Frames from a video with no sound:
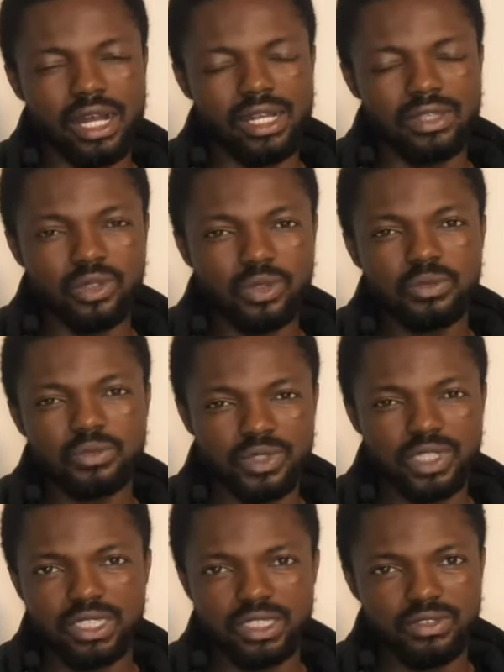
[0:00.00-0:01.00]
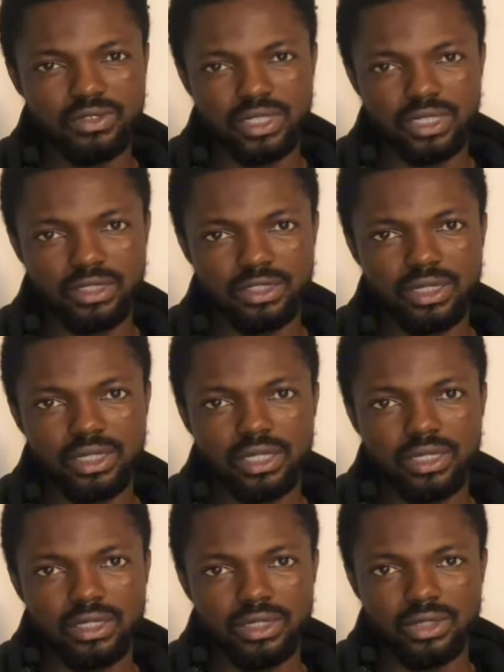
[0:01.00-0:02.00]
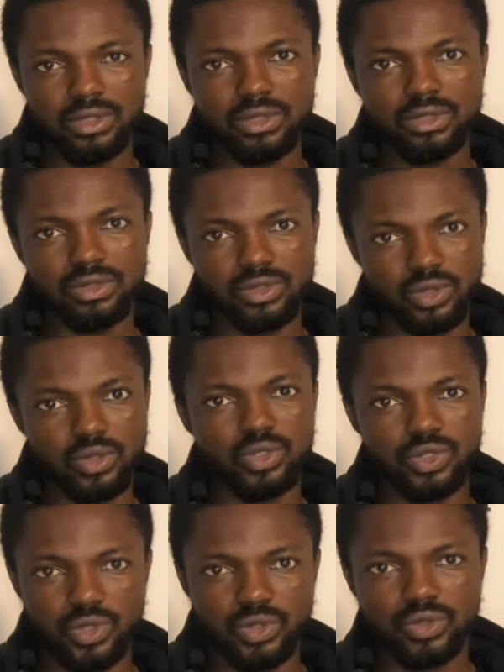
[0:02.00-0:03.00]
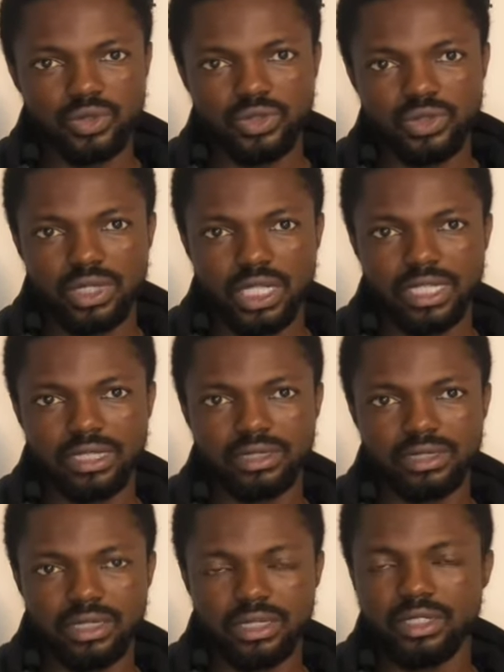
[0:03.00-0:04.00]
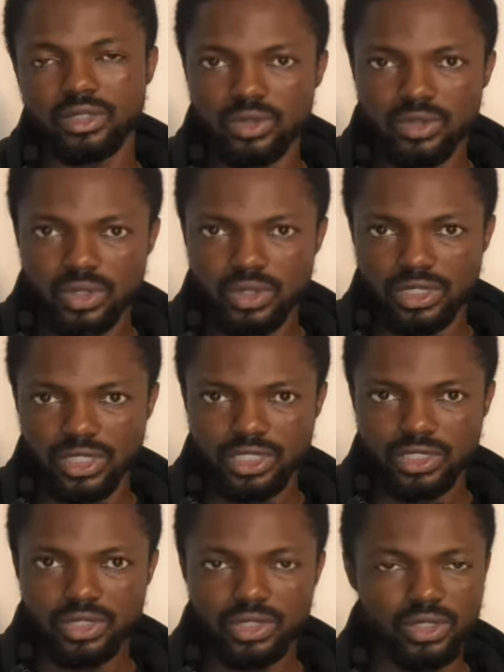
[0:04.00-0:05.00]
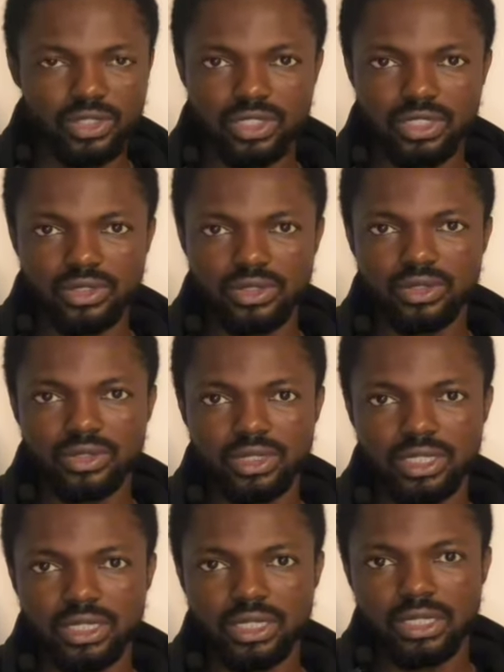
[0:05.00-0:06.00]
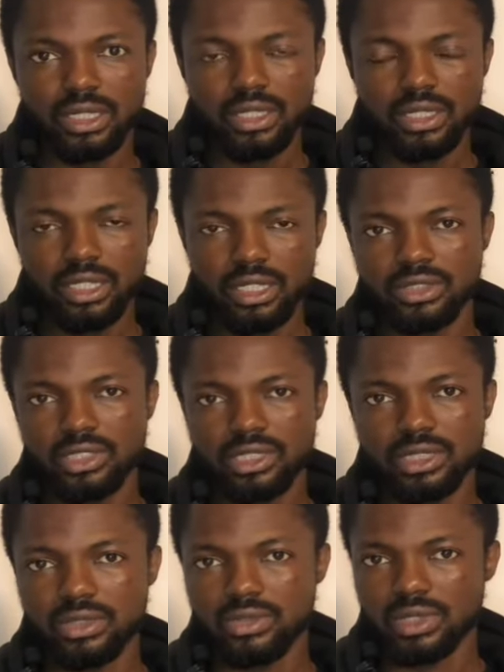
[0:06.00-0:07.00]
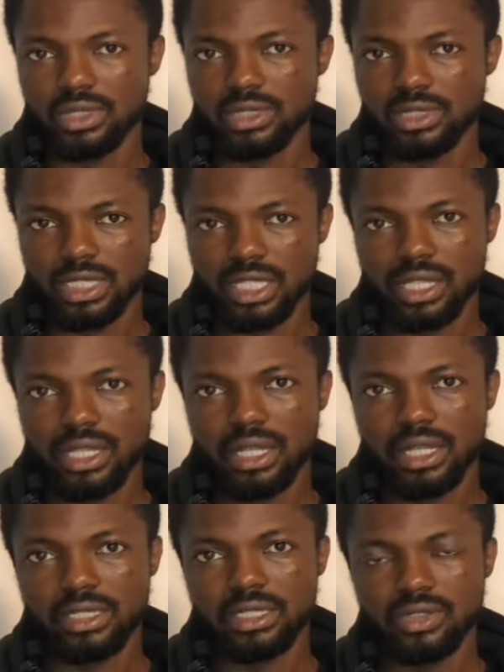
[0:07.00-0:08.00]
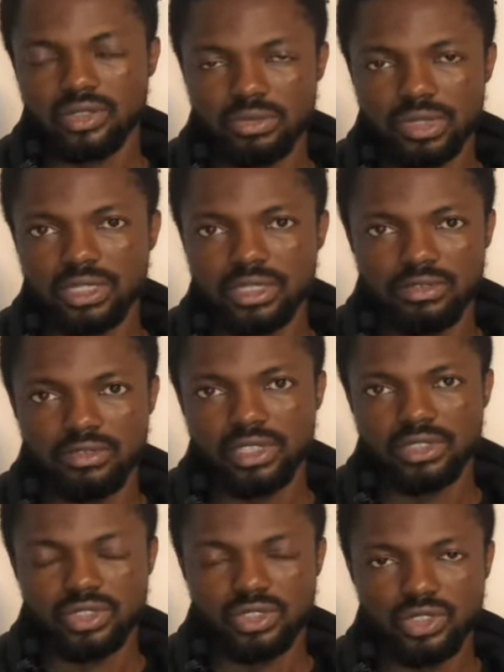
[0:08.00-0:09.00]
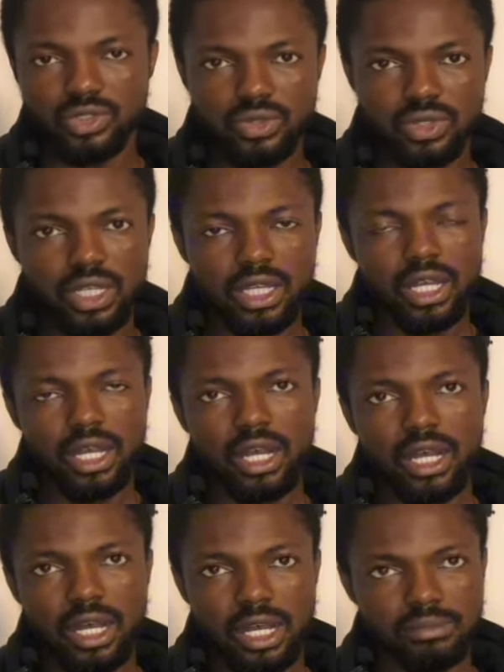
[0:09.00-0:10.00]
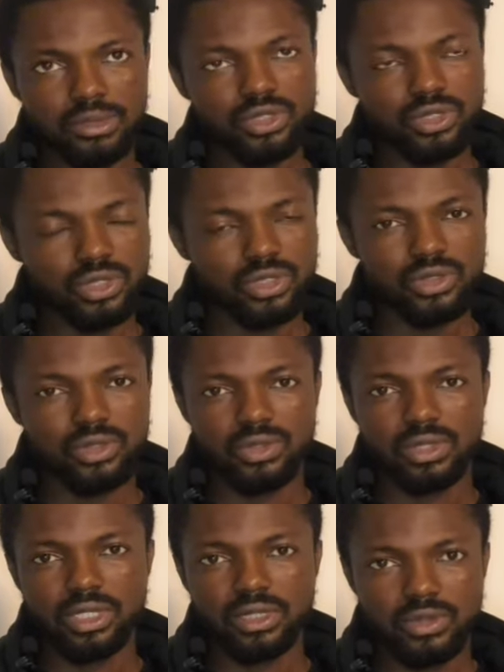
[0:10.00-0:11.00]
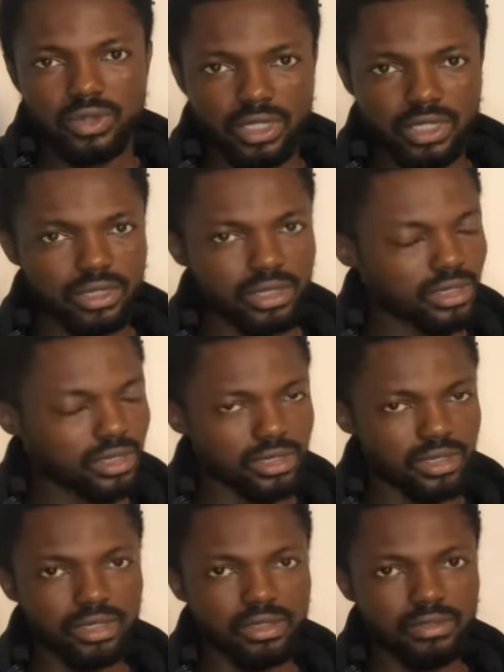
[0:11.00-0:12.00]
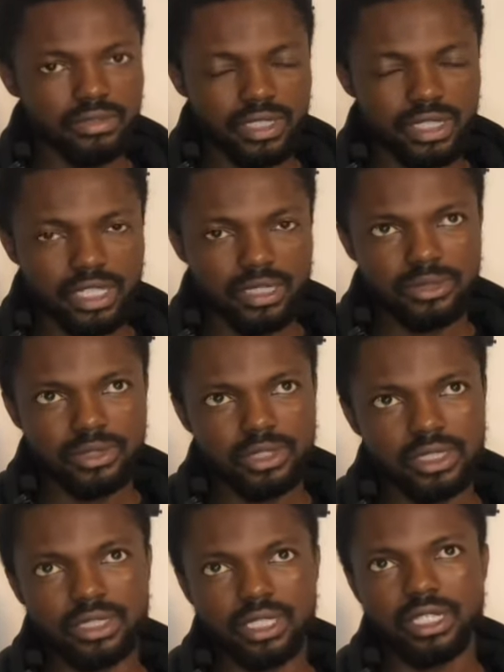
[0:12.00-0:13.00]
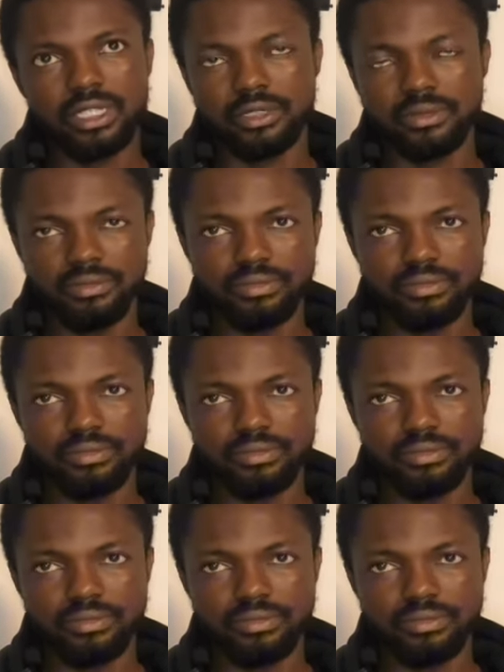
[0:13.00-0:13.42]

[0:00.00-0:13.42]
are not really, really, you know, so used and still in good condition. All you need to do is negotiate with the seller and it will be delivered to you. Amazon, you could get quality stuff. Temu is like,